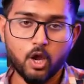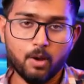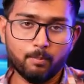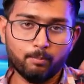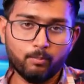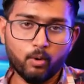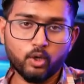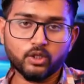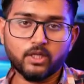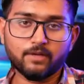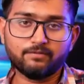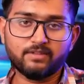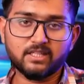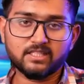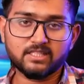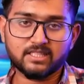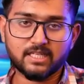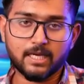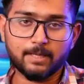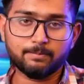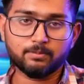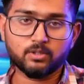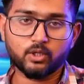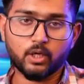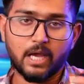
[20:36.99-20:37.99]
Both of these
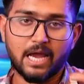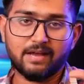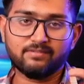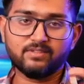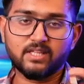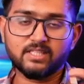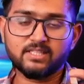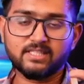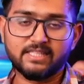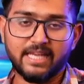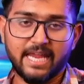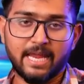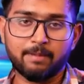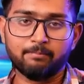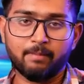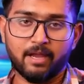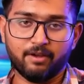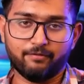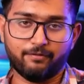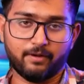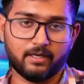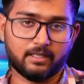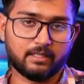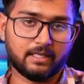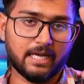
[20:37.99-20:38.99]
clips, you have the same
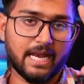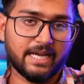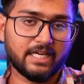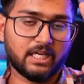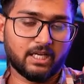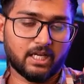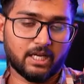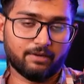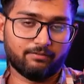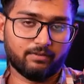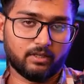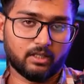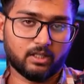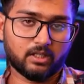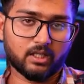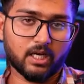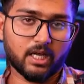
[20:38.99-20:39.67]
effect, lighting effect,